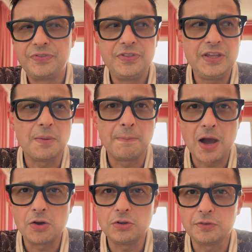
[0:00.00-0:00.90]
the
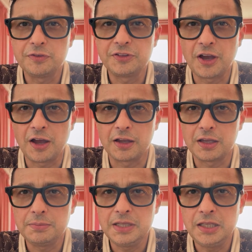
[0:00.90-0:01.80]
amount of
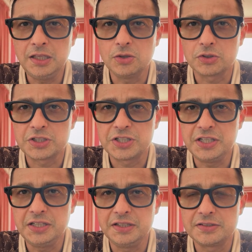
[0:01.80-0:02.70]
time he or
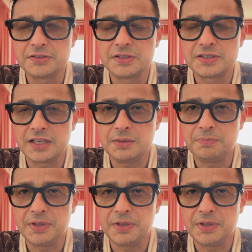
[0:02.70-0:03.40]
she needs to sit